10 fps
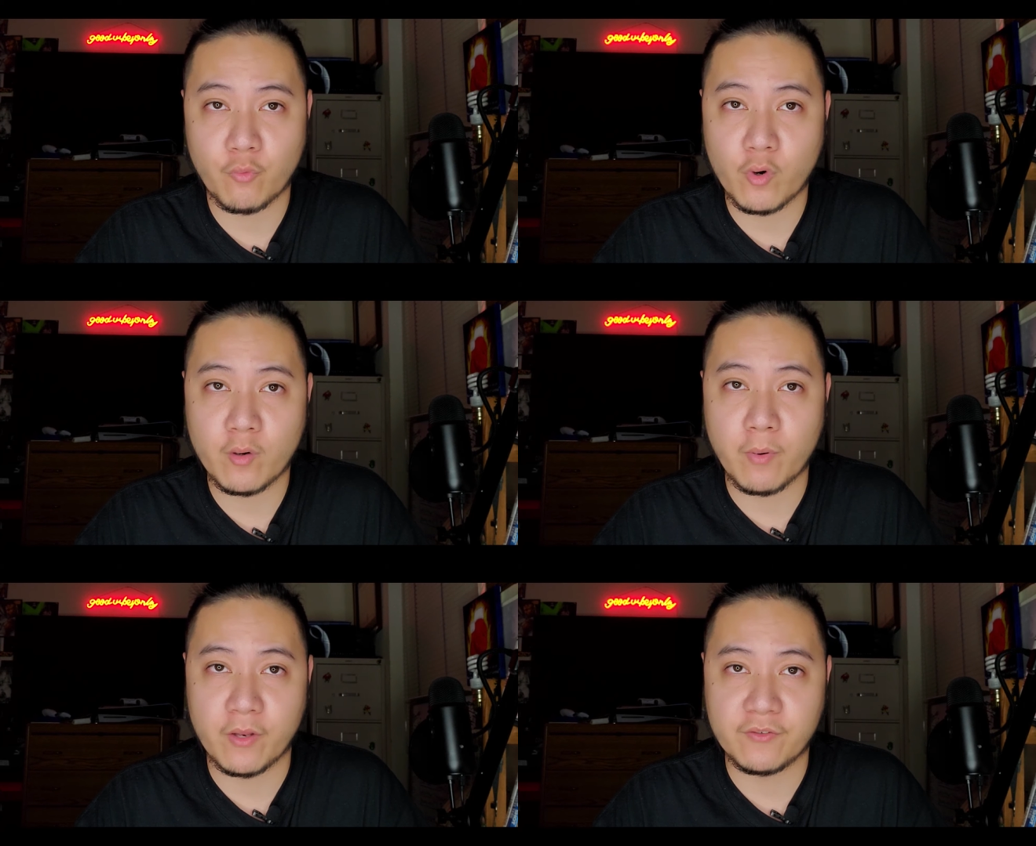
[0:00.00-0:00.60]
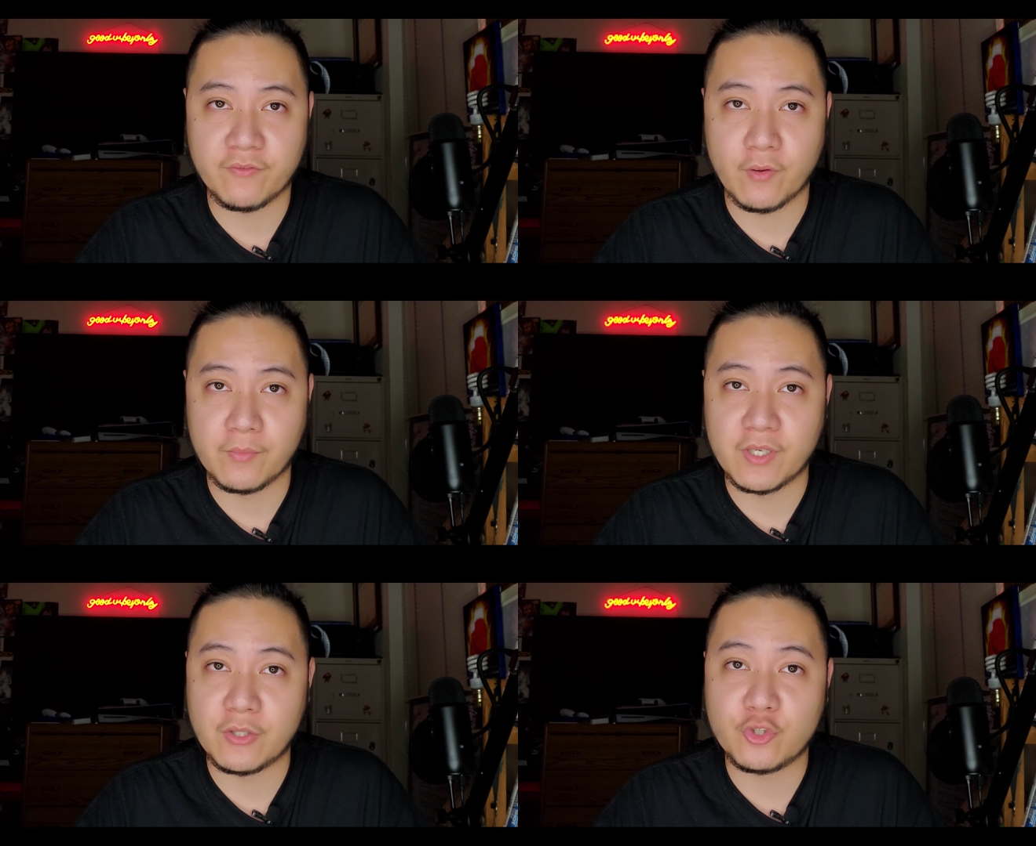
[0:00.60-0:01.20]
Warner Brothers
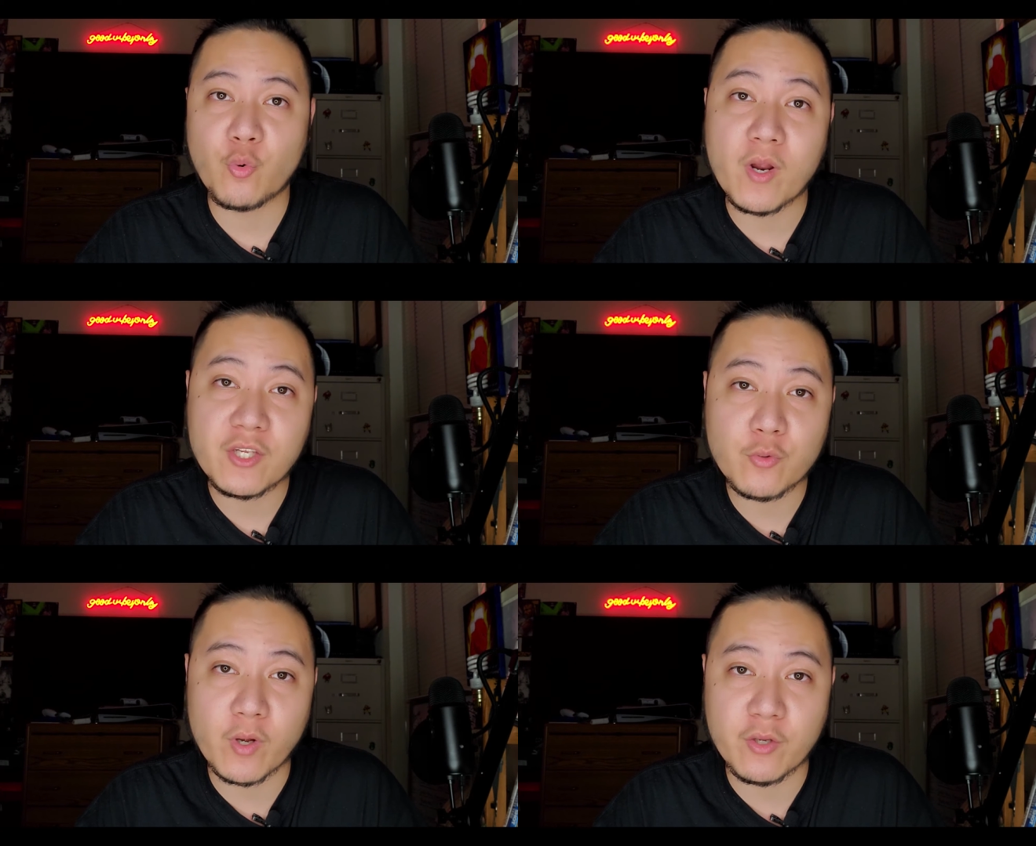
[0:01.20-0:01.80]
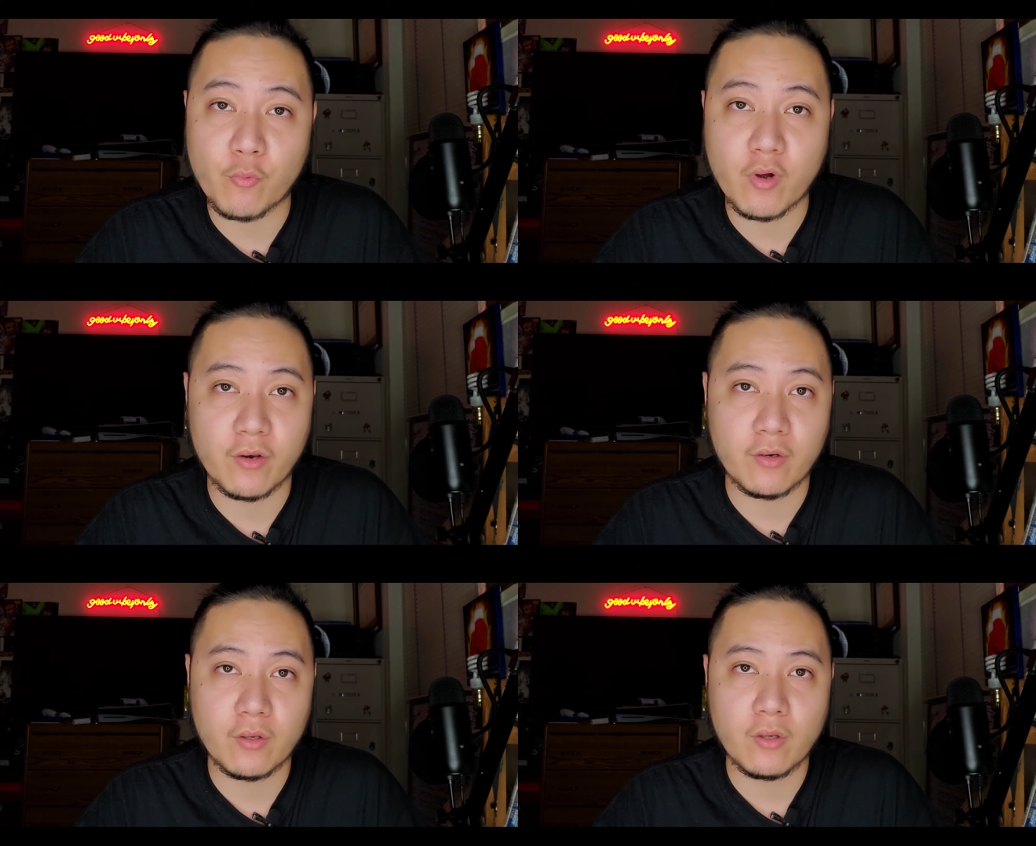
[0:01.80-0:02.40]
films in
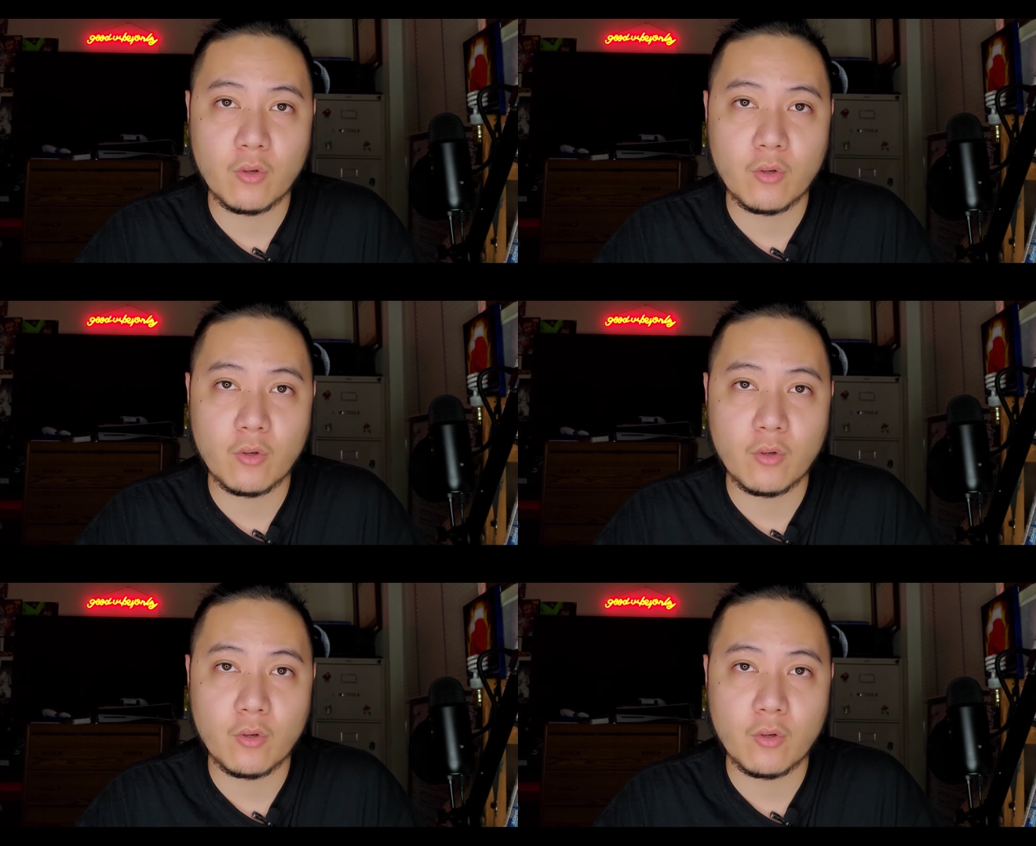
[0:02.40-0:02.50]
2021